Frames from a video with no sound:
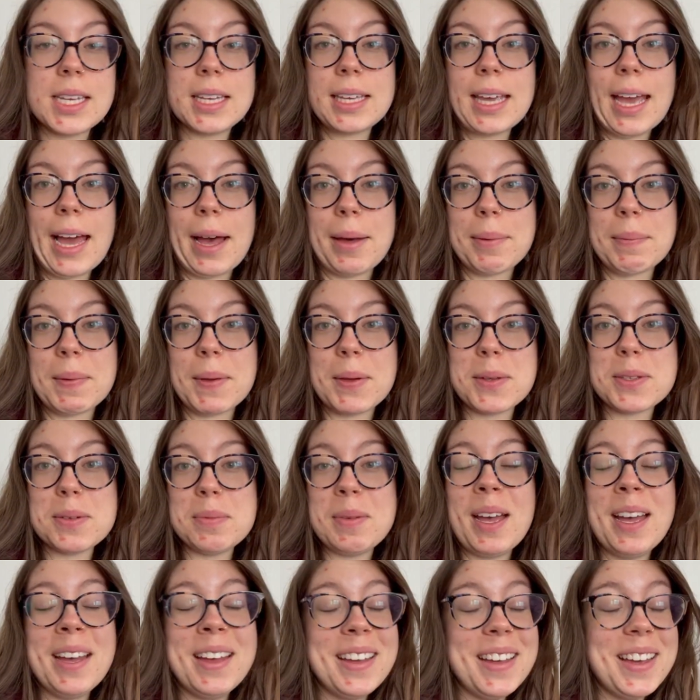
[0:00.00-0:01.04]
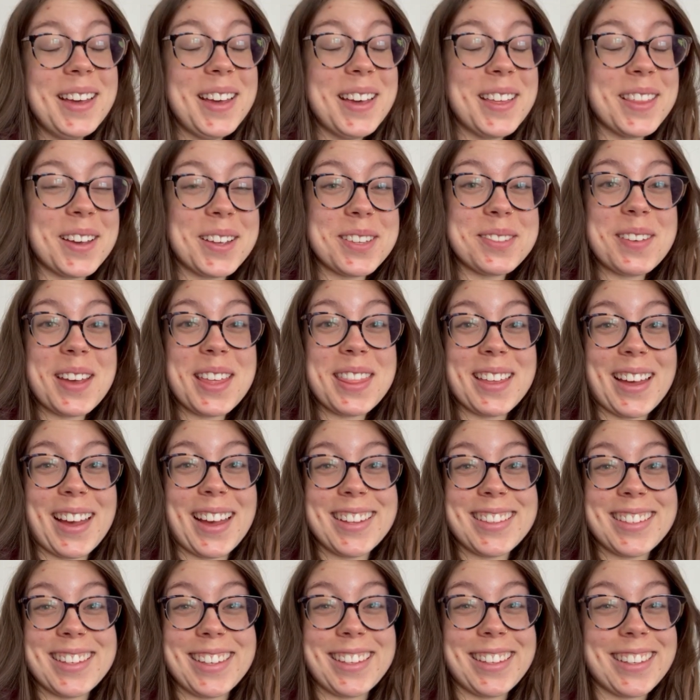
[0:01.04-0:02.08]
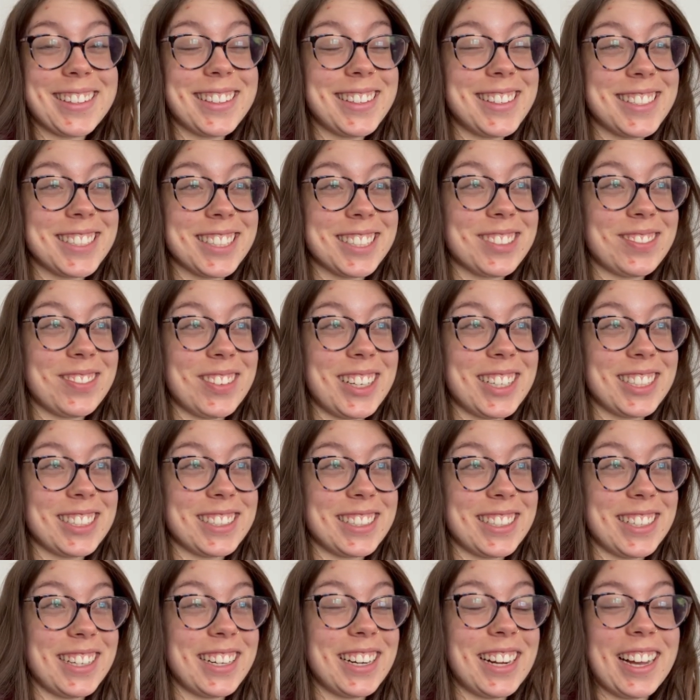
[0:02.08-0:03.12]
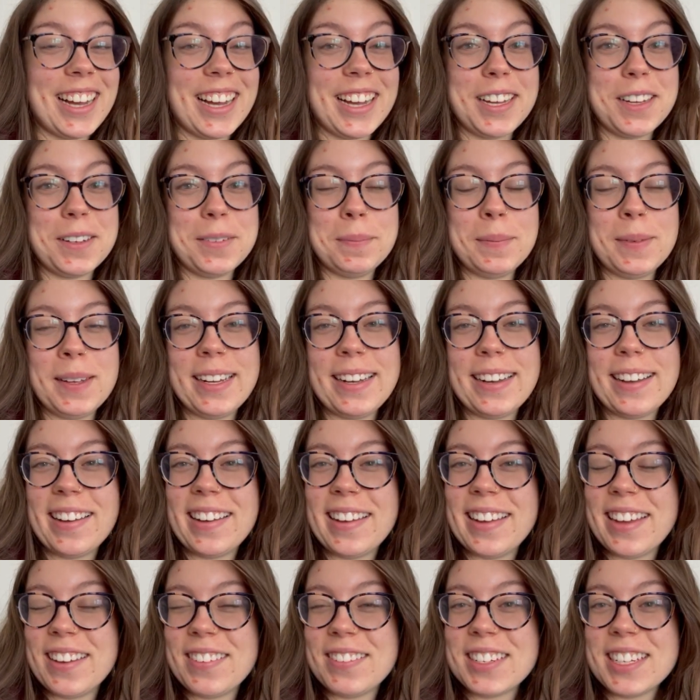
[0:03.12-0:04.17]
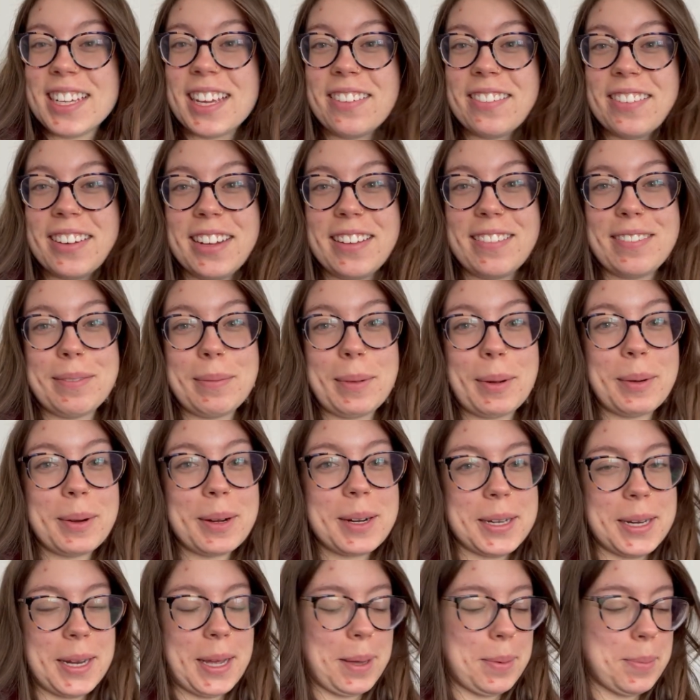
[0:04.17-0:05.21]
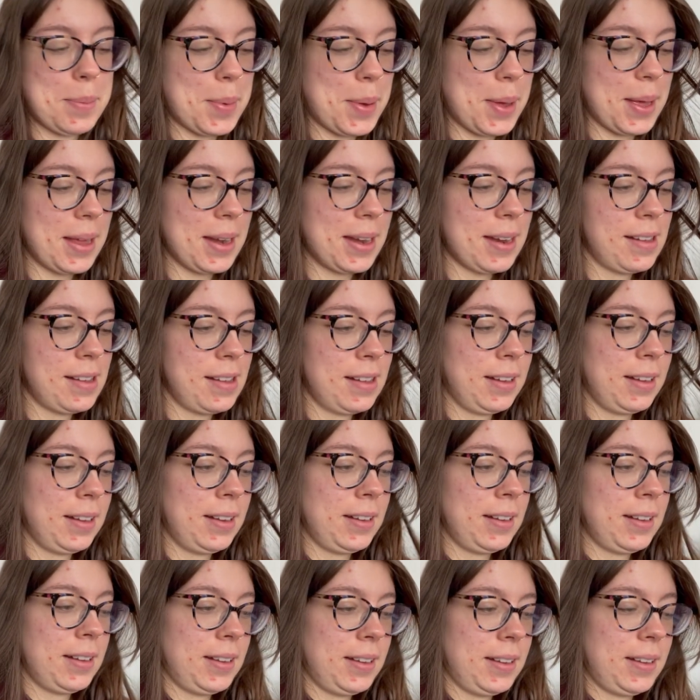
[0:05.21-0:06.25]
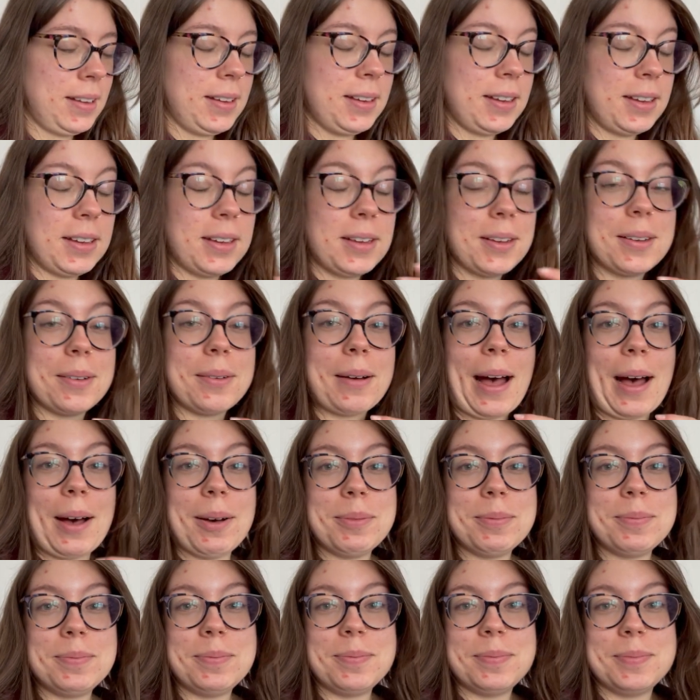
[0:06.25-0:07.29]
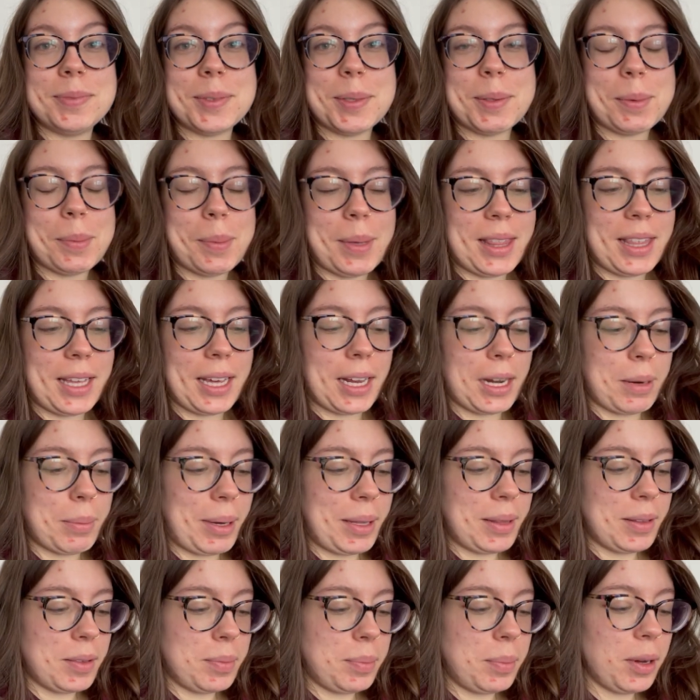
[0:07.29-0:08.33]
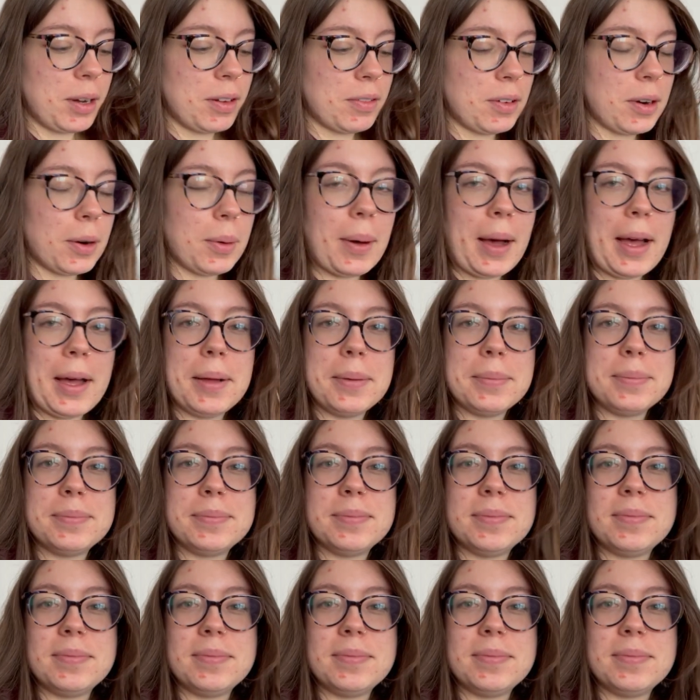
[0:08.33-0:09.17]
yeah, those are my thoughts. I literally just finished it, and now I have to get ready for my work day, but wow, I'm gonna be thinking about this book for a while.